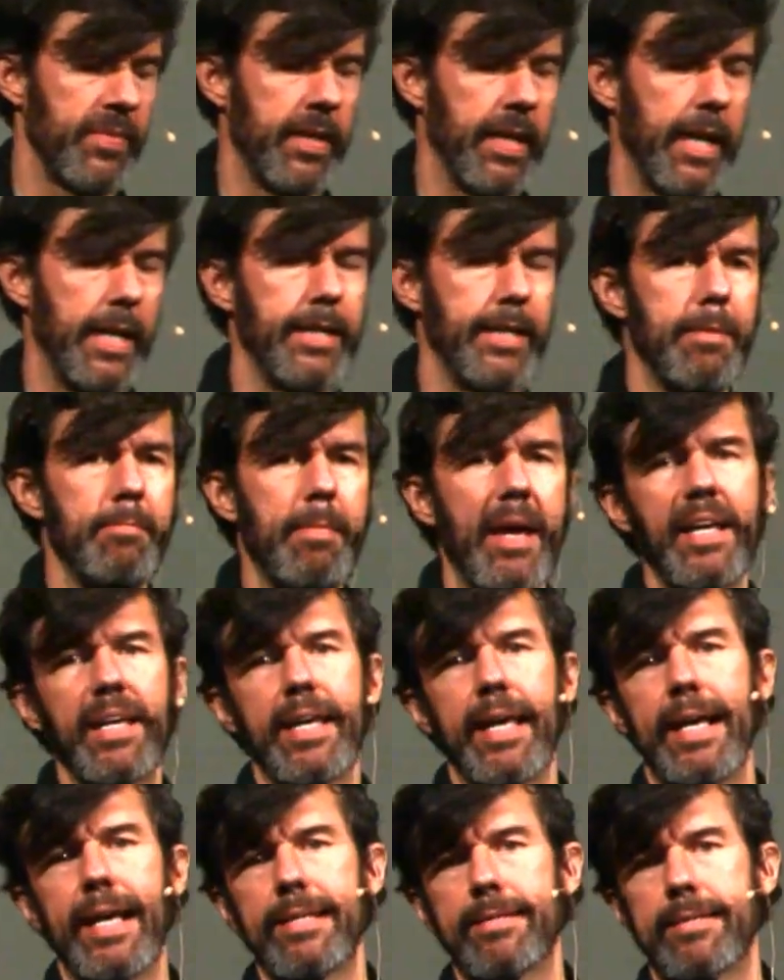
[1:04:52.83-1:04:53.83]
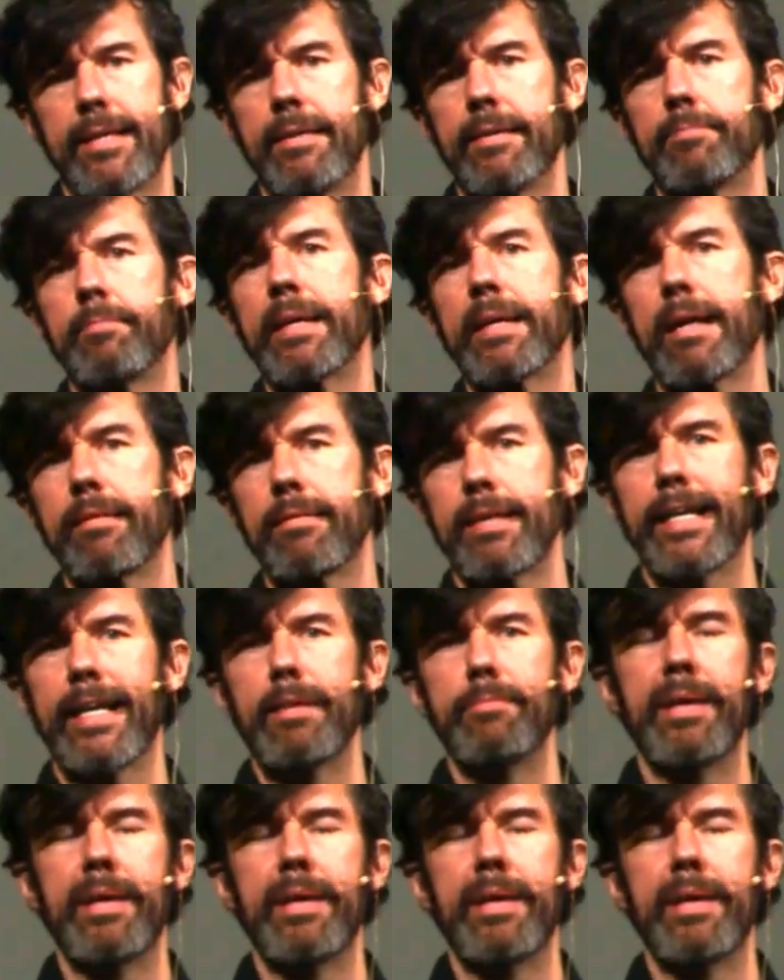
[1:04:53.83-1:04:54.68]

And in my case, and but I think in